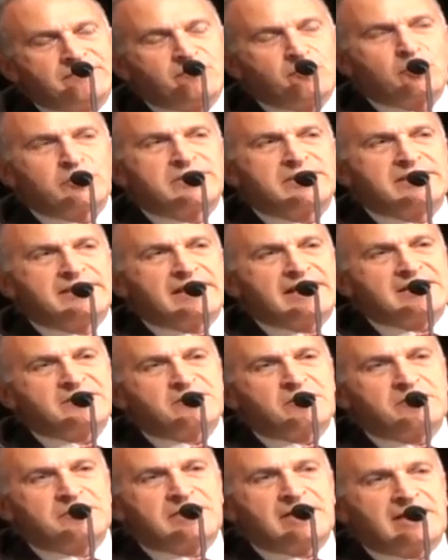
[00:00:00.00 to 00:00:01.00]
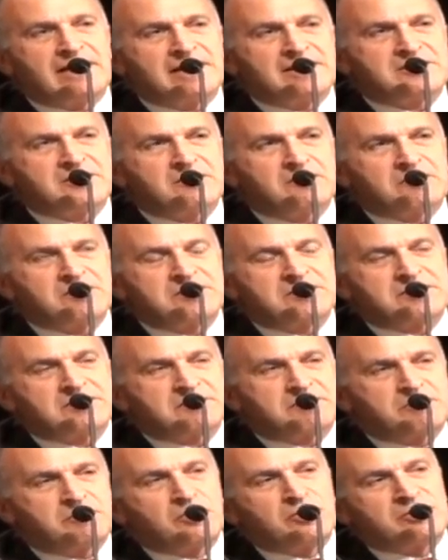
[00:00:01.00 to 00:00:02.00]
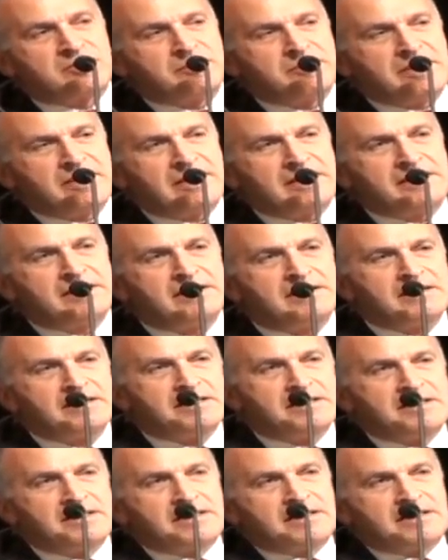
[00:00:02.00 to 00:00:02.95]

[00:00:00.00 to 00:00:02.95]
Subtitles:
14 days from today so it's put to bed,